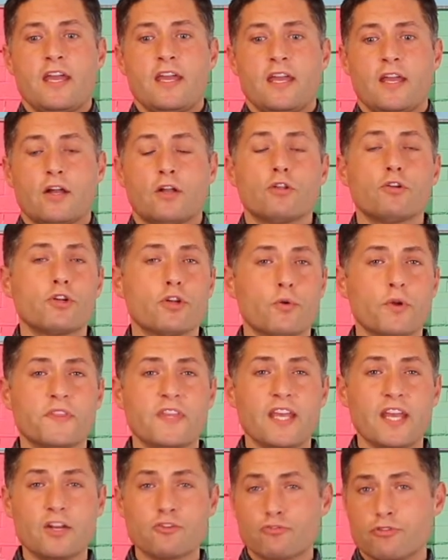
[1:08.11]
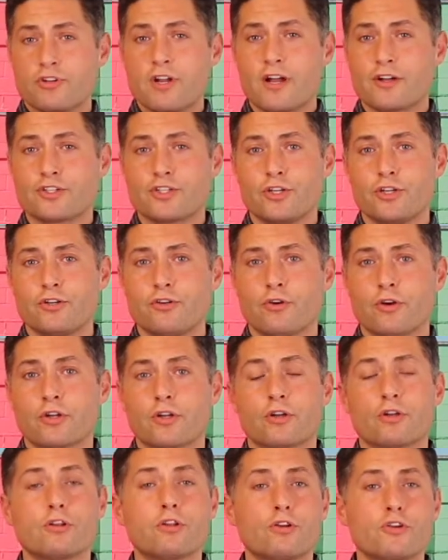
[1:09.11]
Include it with the introduction or
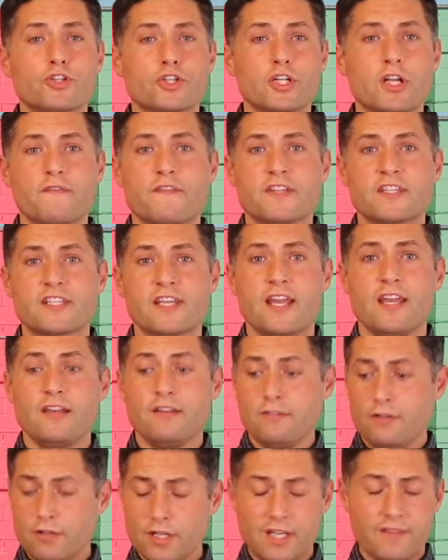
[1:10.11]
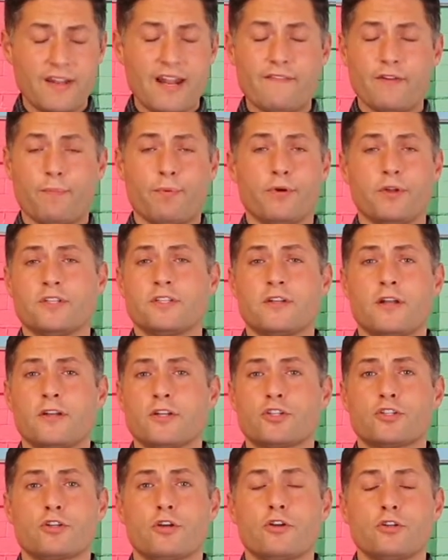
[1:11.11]
conclusion of the site. You could even have it printed on a
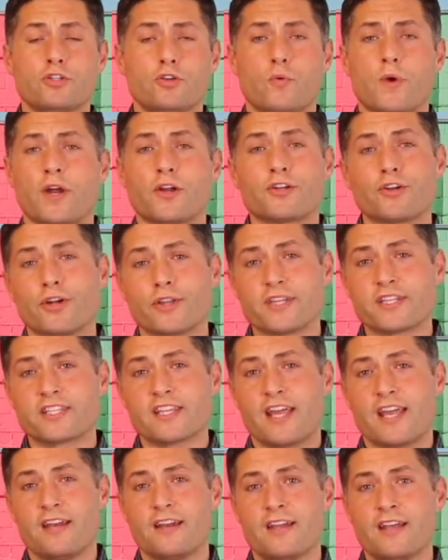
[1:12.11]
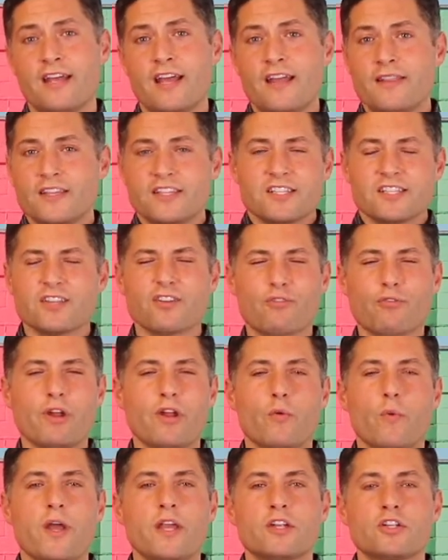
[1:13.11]
shirt to wear during the site. This is a
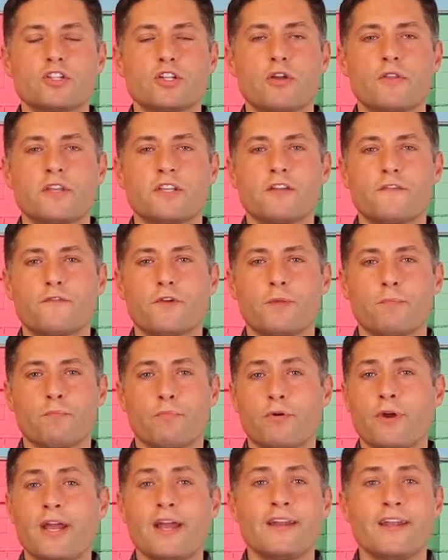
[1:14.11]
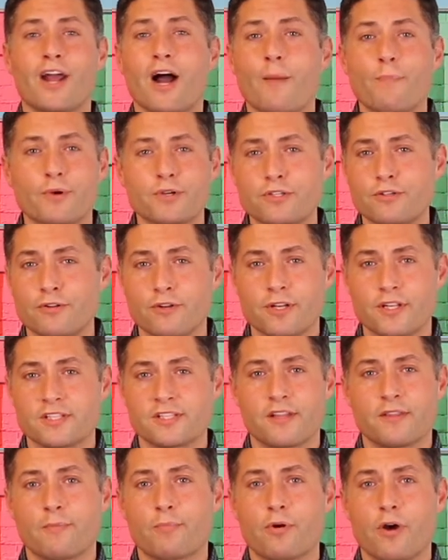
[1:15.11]
great way to show the different branding opportunities
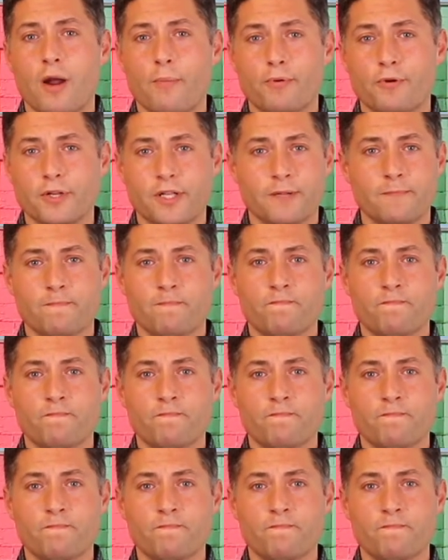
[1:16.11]
on the property.